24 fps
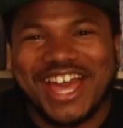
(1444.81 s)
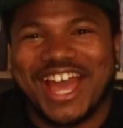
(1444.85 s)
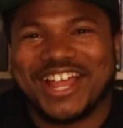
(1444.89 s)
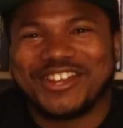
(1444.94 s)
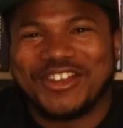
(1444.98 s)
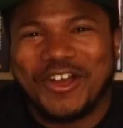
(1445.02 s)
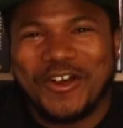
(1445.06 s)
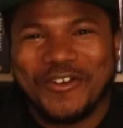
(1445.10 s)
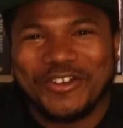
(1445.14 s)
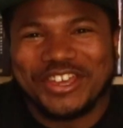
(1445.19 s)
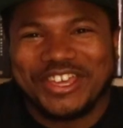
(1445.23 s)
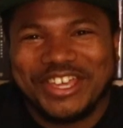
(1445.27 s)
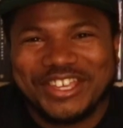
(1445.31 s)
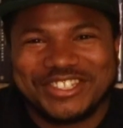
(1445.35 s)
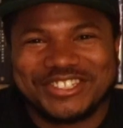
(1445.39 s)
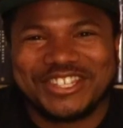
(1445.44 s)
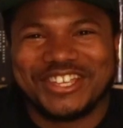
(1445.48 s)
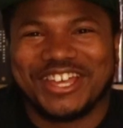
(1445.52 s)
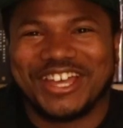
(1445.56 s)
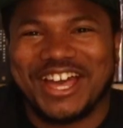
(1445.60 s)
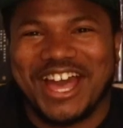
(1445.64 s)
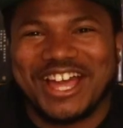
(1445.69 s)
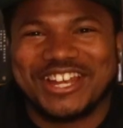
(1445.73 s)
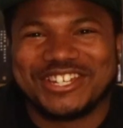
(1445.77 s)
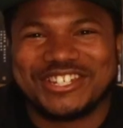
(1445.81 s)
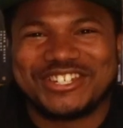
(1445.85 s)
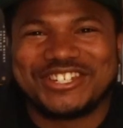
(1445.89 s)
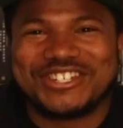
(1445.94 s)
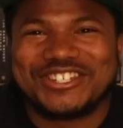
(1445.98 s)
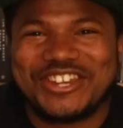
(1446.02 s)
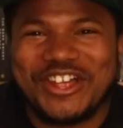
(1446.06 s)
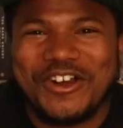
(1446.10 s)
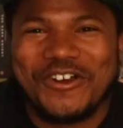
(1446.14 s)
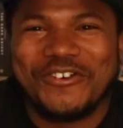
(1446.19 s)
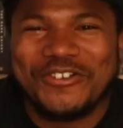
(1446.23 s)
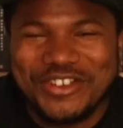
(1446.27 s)
I don't
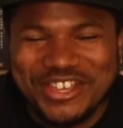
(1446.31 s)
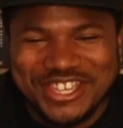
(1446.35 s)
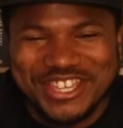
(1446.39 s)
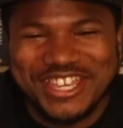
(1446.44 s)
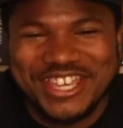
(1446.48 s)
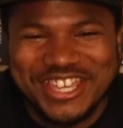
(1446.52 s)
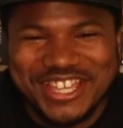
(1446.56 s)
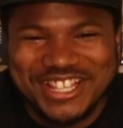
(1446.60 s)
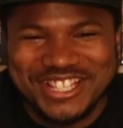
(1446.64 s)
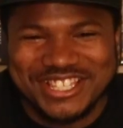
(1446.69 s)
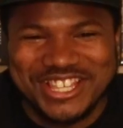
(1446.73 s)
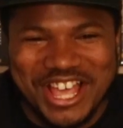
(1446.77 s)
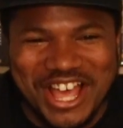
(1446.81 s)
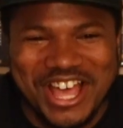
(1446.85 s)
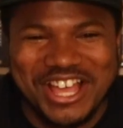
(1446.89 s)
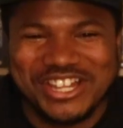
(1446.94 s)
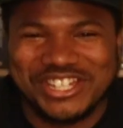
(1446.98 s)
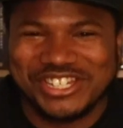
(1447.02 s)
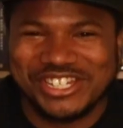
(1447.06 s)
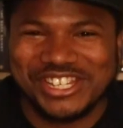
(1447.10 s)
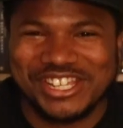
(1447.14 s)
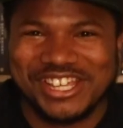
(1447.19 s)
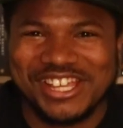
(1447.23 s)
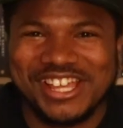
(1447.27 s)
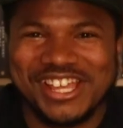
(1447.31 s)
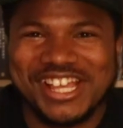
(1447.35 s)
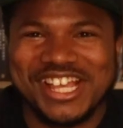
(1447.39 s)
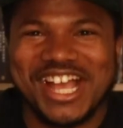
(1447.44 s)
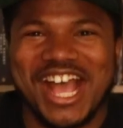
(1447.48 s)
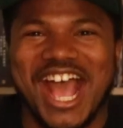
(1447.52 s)
get Tasha.